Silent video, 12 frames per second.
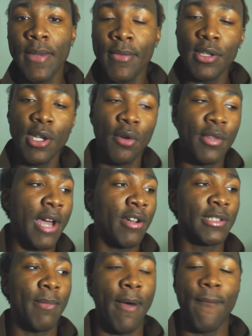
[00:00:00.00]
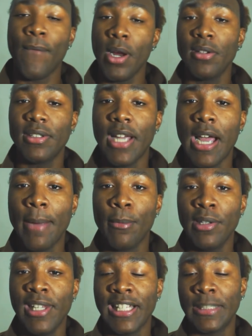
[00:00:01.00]
Even though that was my first
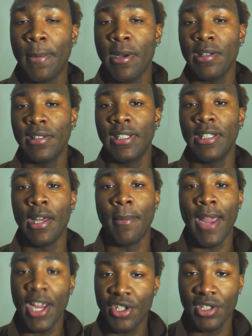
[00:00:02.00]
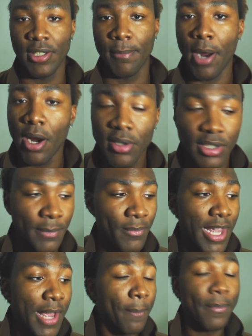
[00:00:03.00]
time really experiencing Haitians in
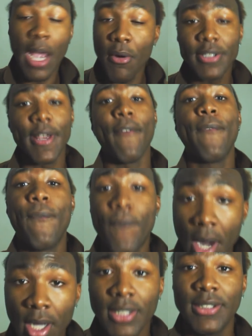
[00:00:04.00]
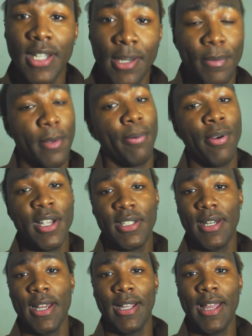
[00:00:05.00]
person, that was a fucked up
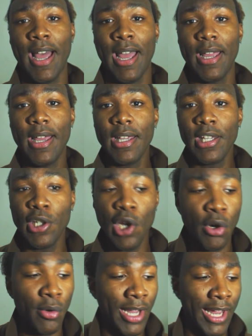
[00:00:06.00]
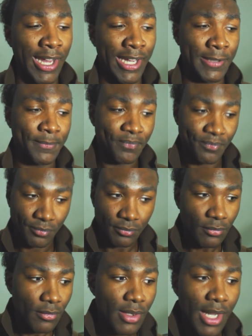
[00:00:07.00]
impression I got. And
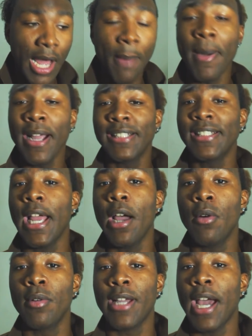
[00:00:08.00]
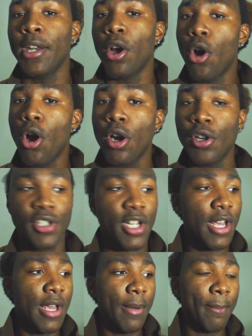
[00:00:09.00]
I might sound kind of harsh,